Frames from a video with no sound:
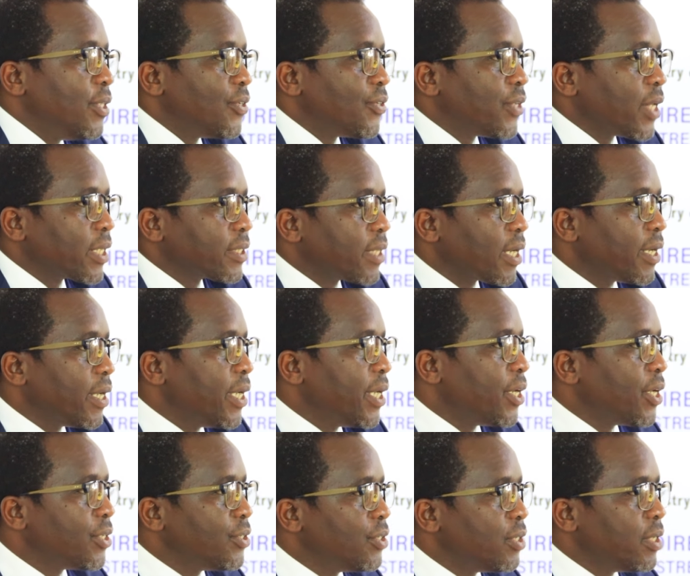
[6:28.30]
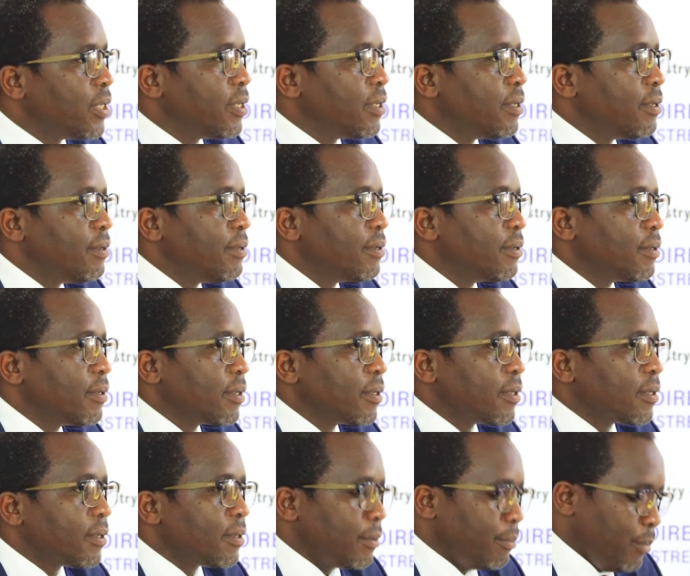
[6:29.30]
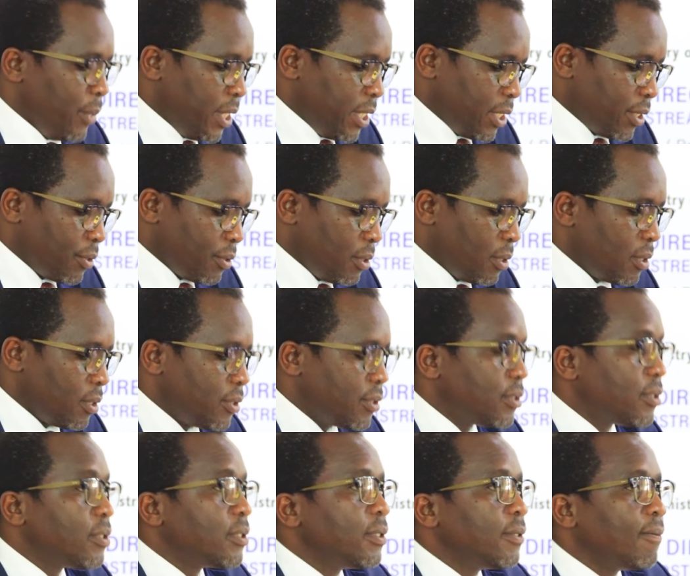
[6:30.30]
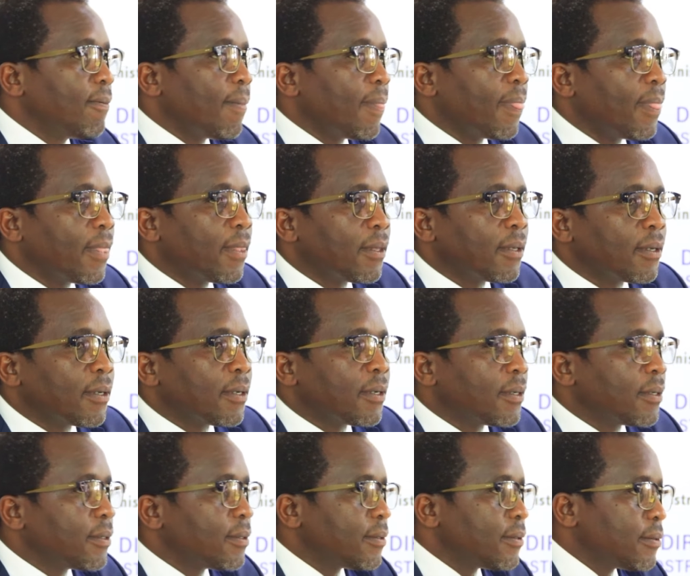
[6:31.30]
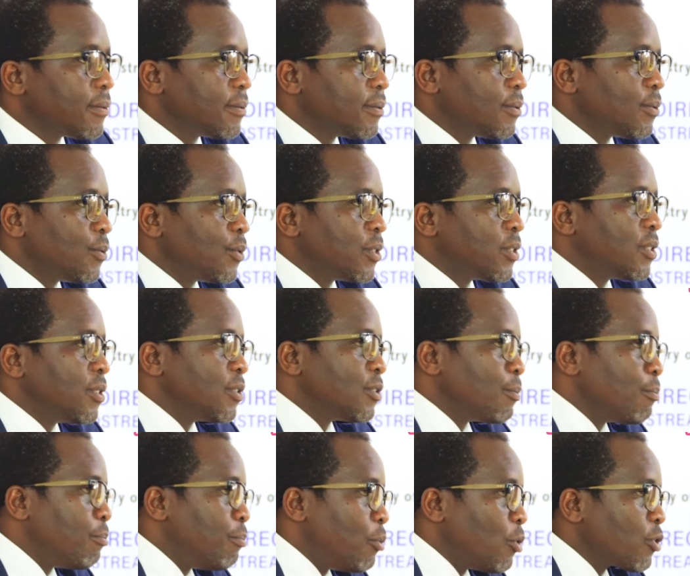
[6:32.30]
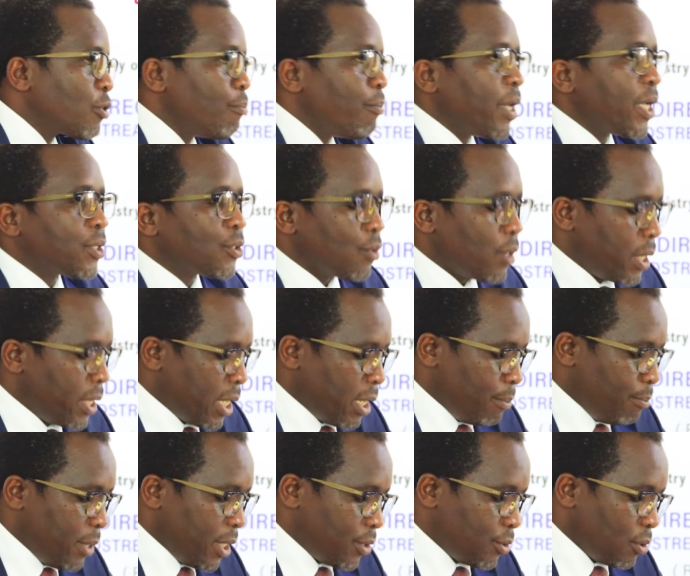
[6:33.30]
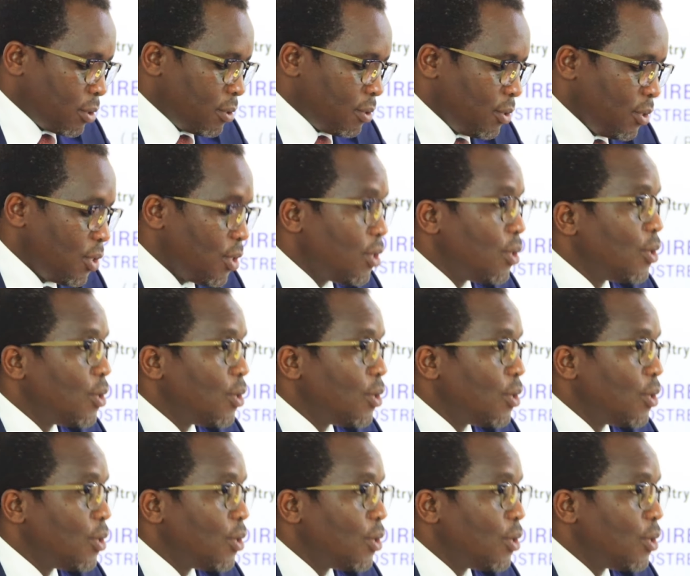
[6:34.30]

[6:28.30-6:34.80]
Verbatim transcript: this sector, energy, uh, minerals, uh, which is both metal and non-metal,